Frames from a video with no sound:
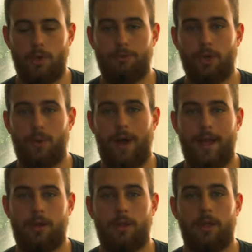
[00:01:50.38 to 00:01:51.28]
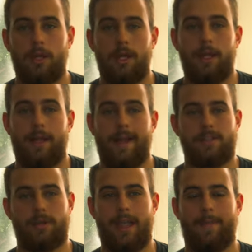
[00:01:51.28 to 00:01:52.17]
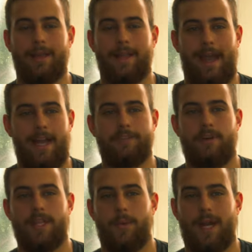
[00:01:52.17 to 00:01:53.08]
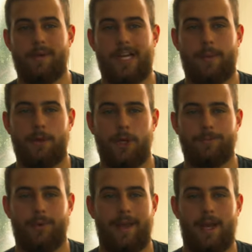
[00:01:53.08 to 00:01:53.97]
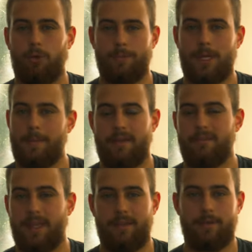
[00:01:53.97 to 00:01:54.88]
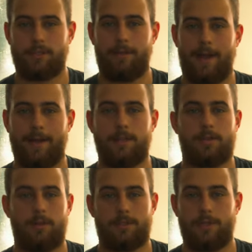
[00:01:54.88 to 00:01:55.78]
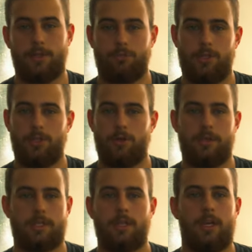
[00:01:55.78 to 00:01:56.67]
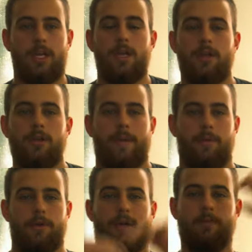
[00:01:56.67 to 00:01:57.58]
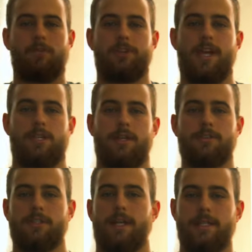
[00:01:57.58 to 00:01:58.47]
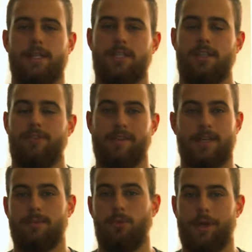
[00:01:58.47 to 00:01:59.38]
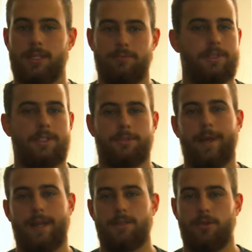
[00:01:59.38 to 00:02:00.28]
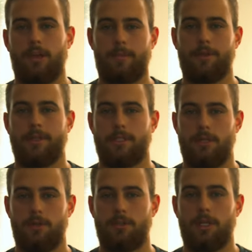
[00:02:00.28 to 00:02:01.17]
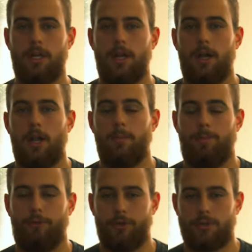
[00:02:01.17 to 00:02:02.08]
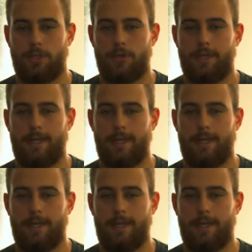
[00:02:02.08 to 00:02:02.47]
for a while, it's okay. I mean, like, I just found that when I wake up, it hurts, but when I get it warmed up and everything, it feels fine. So that's what he told me to do. Just a couple, a couple of rotation exercises. You feel like some weights, some resistance bands, do a couple things of those before you start your